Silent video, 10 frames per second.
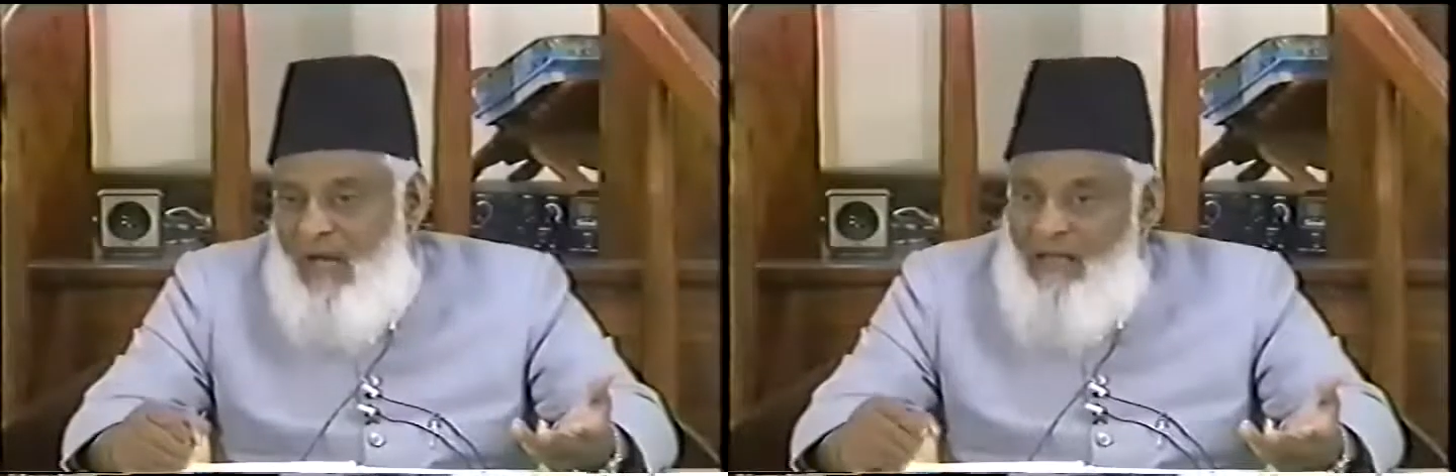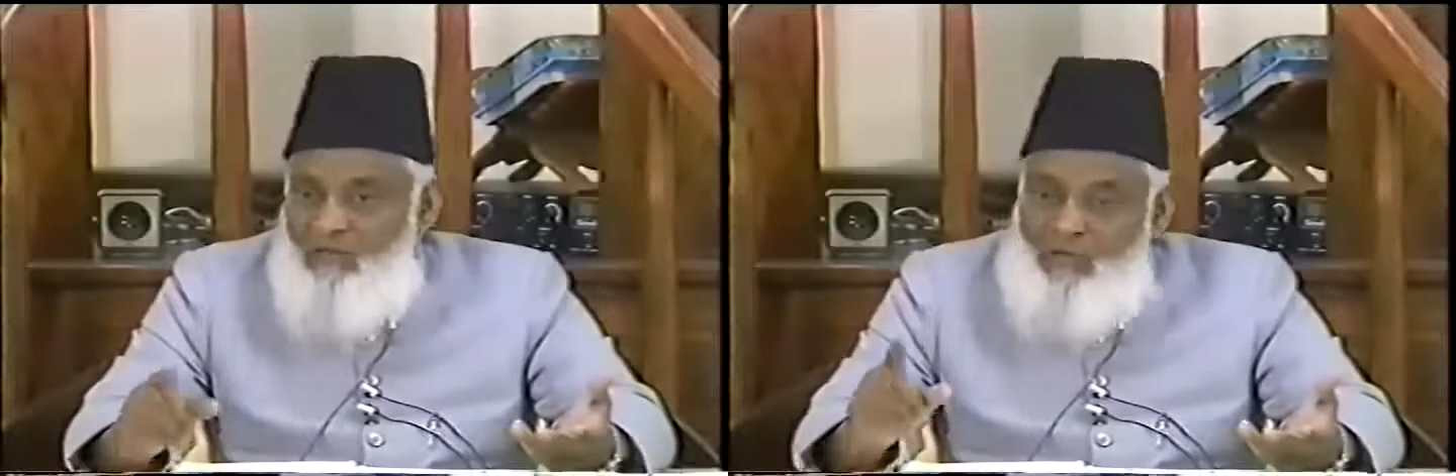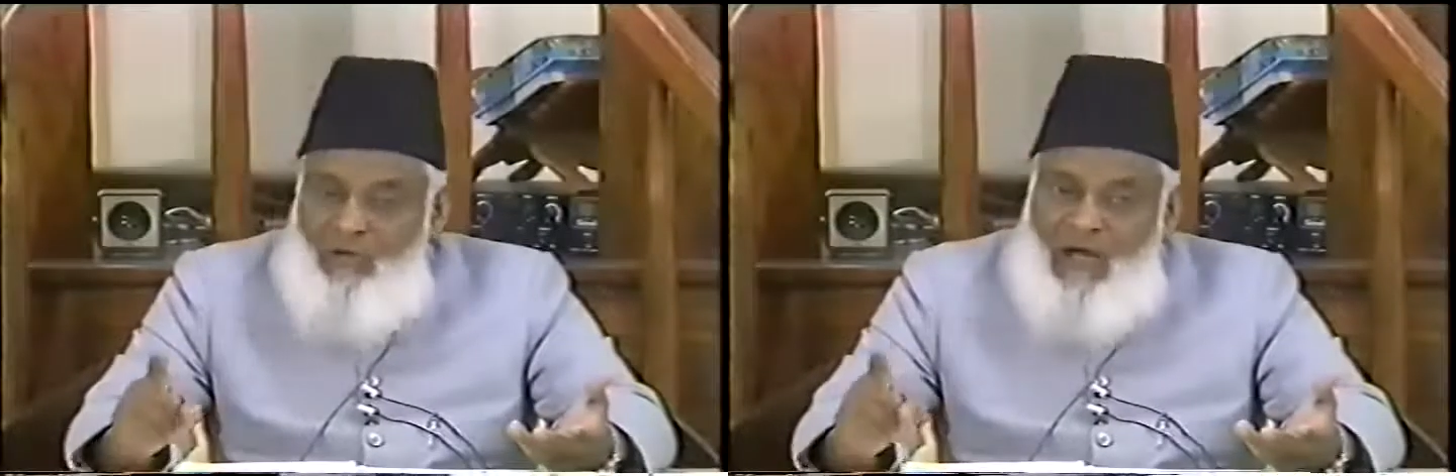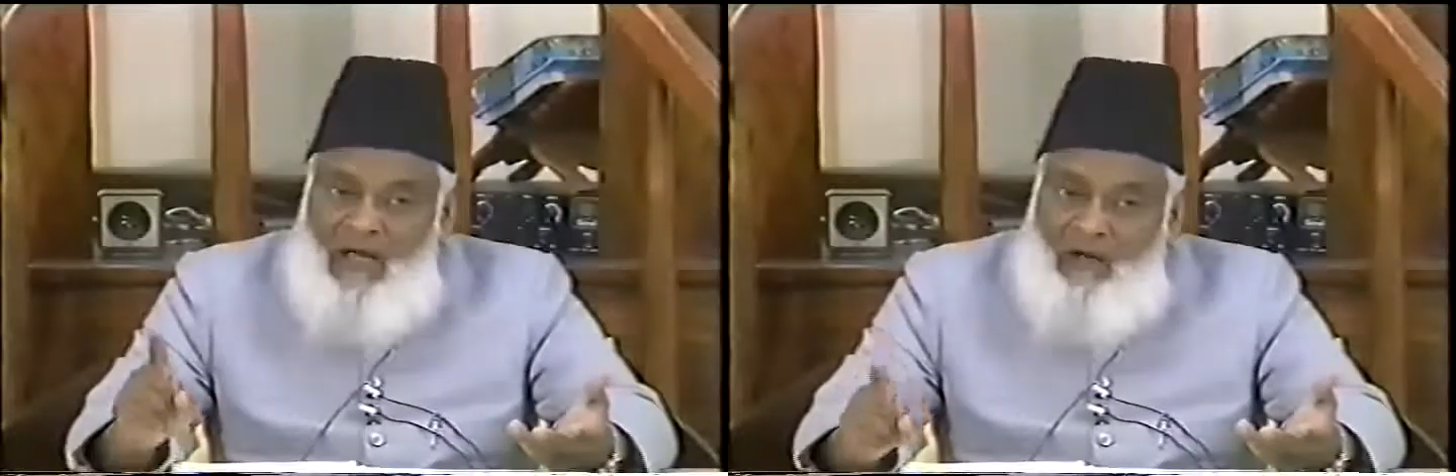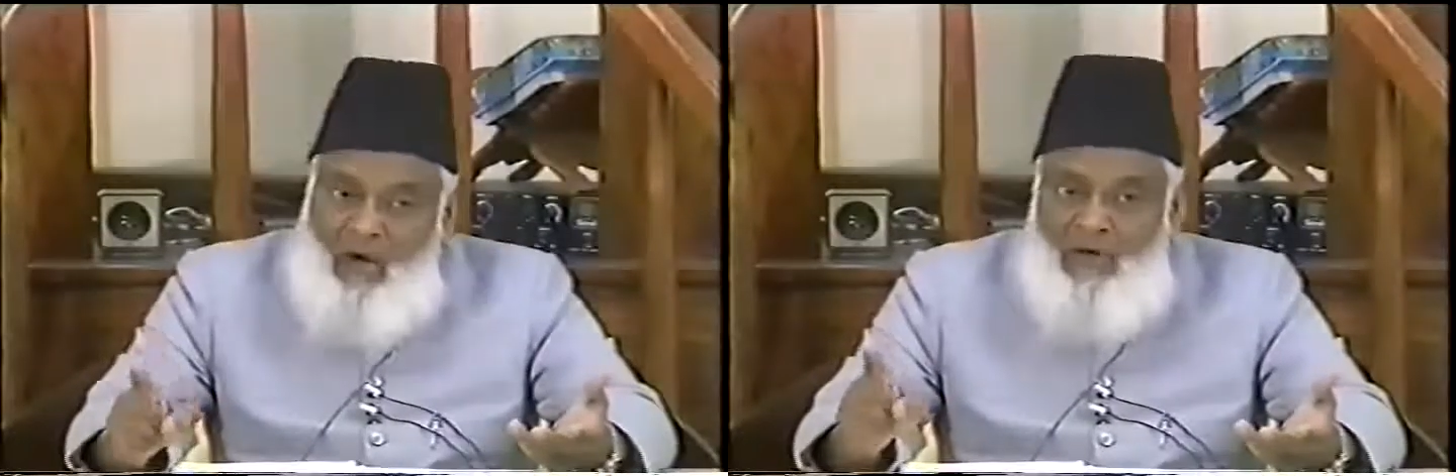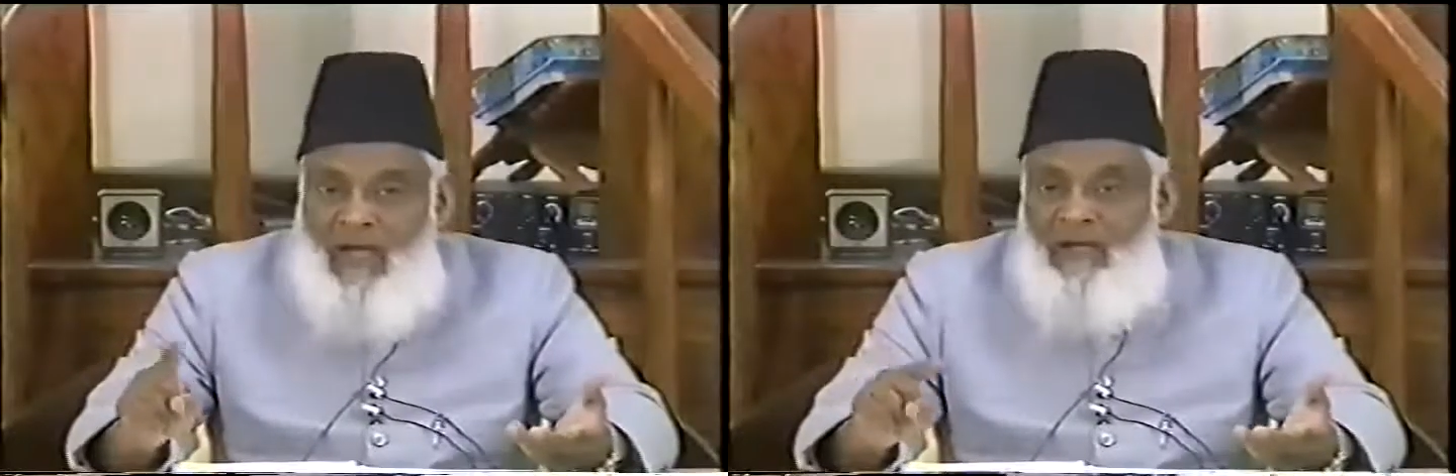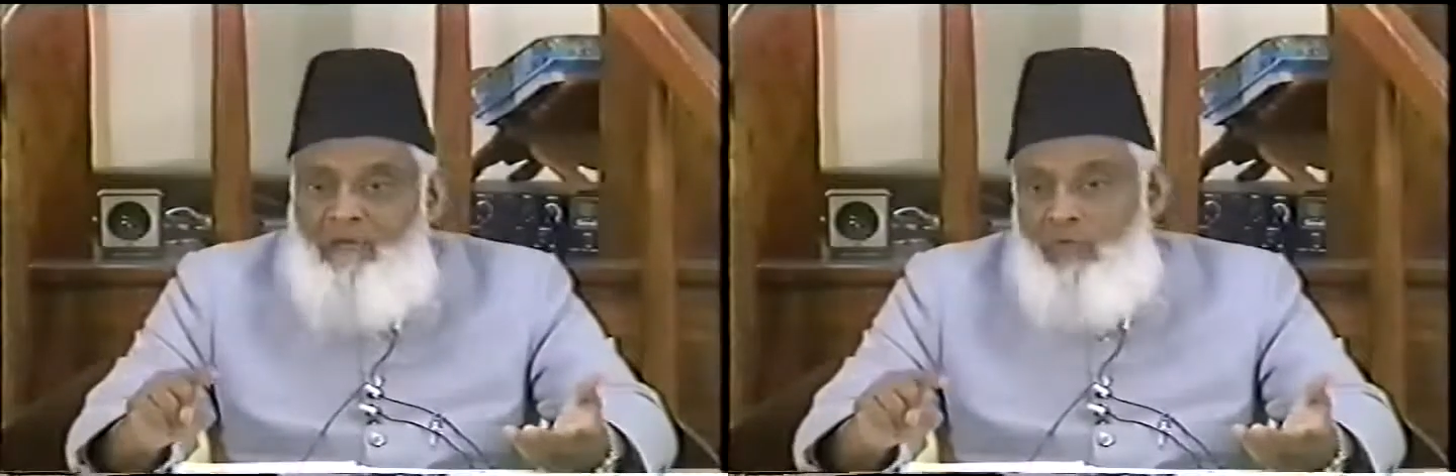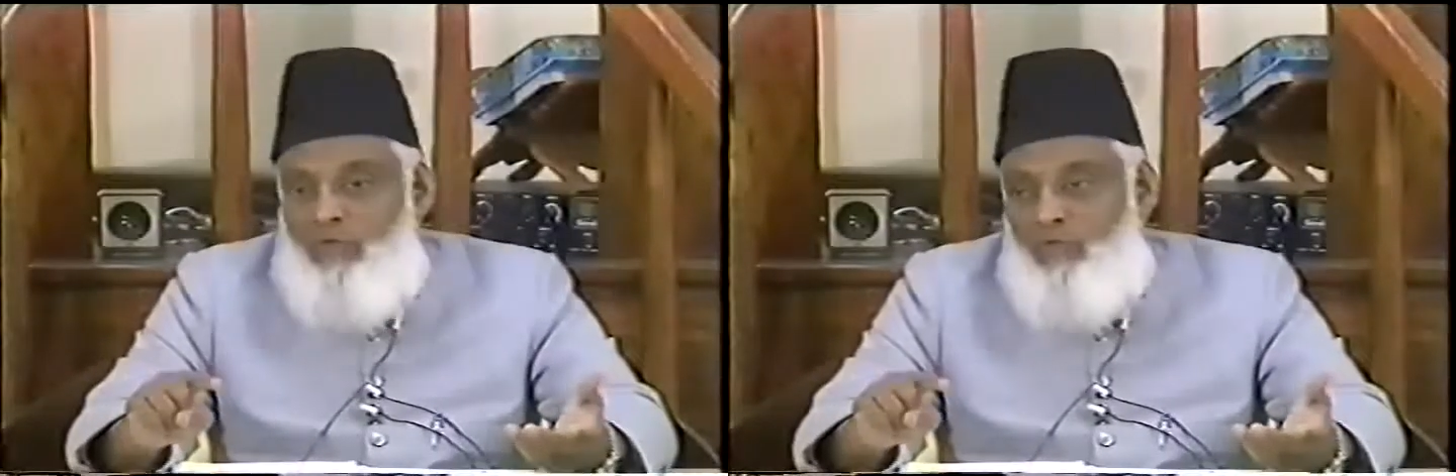Antumul alawna
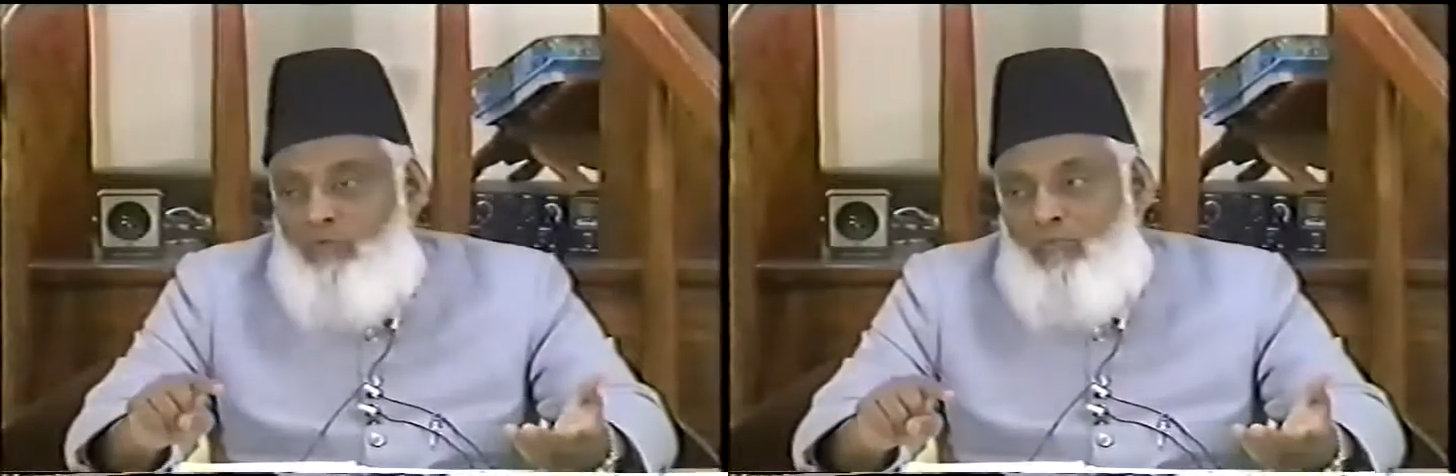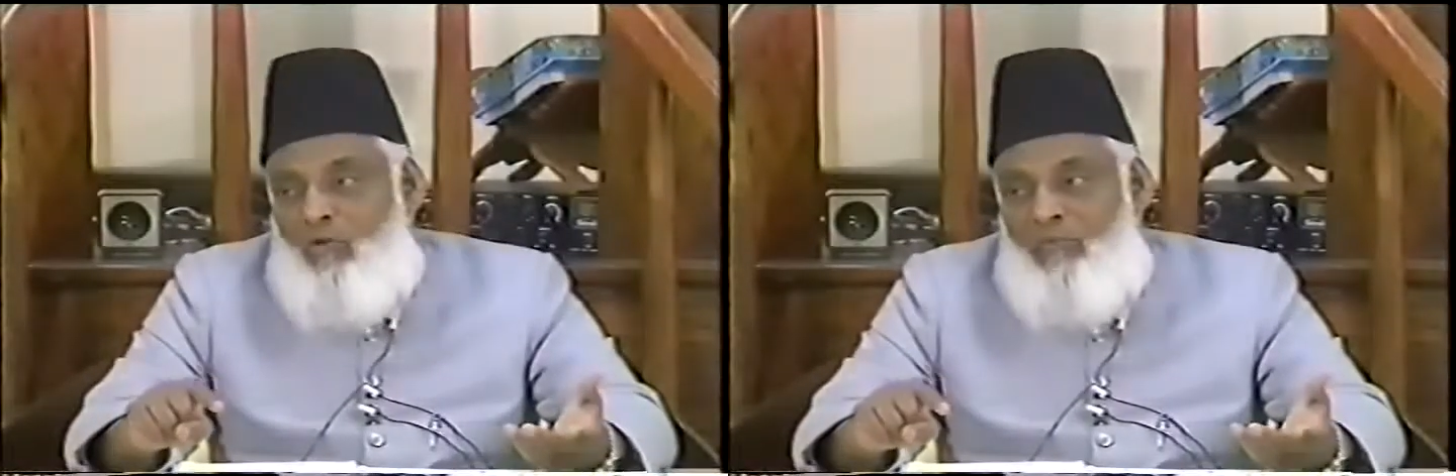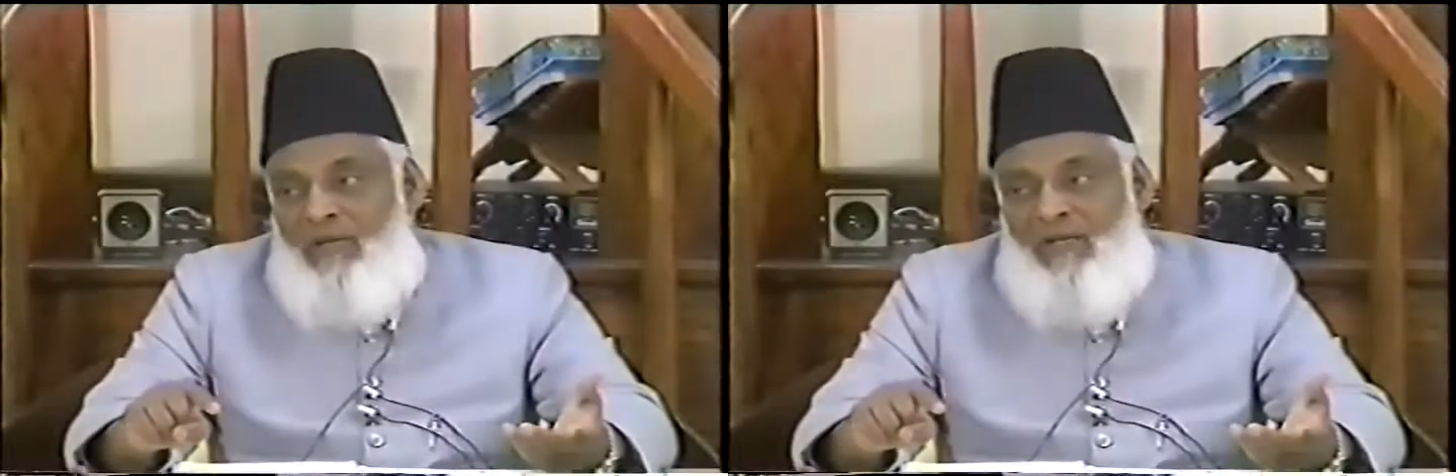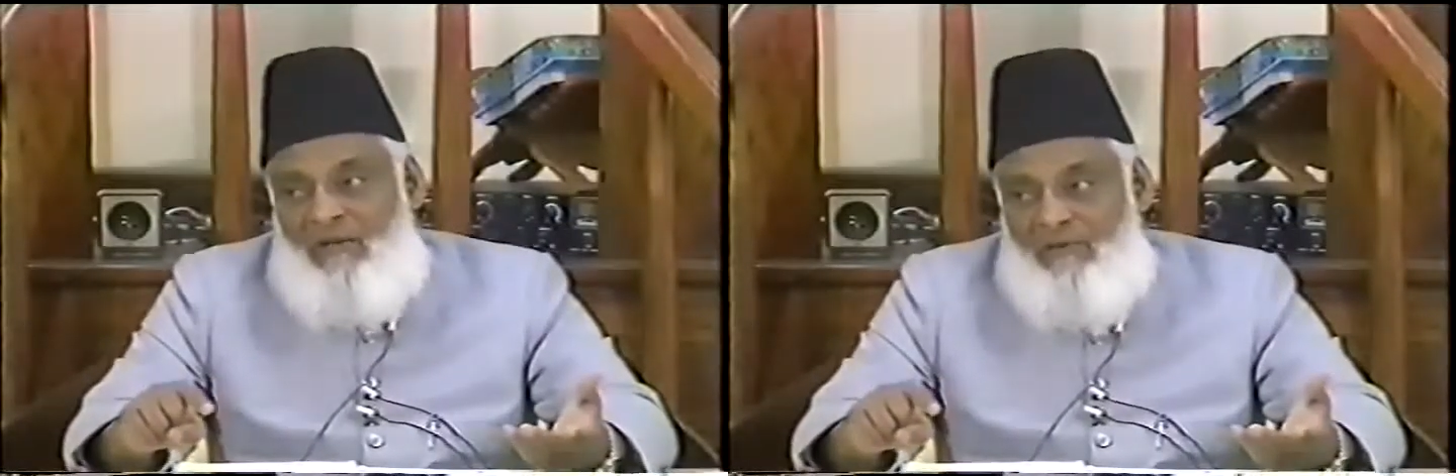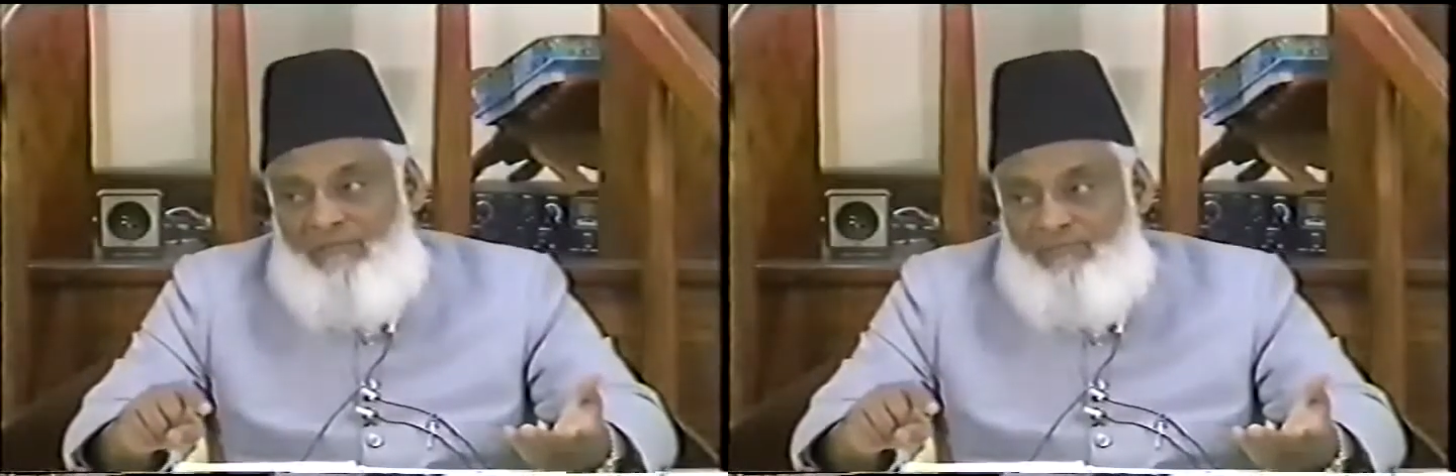in kuntum mu'minin.